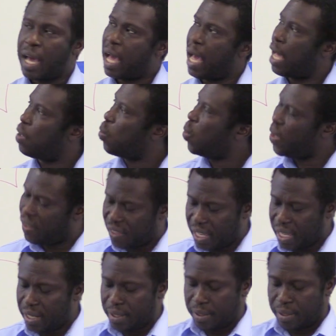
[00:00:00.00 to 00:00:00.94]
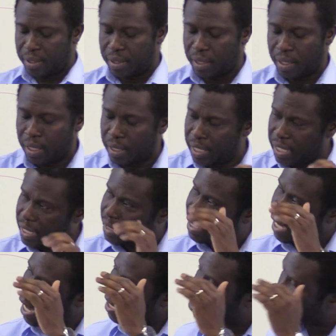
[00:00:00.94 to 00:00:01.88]
And within the
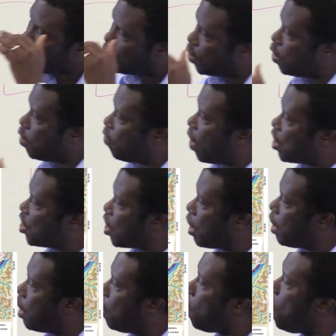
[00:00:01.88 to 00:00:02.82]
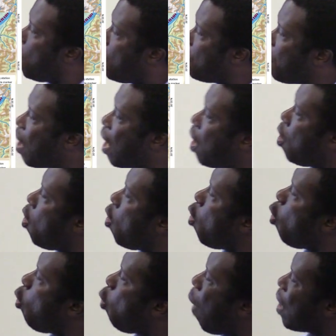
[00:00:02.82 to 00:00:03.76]
entirety of the river channel, over
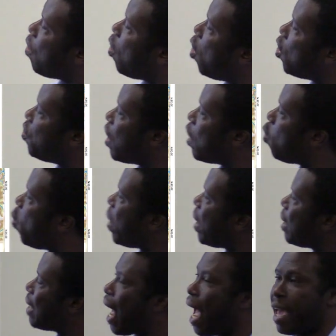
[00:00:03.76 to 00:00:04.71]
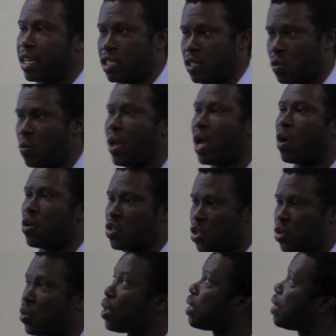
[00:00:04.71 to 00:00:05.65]
100 wing dikes were
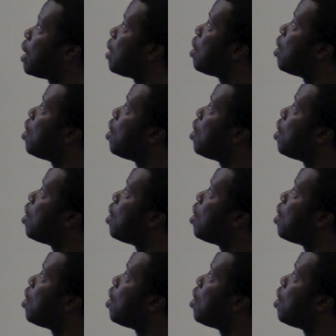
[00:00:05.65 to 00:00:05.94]
constructed.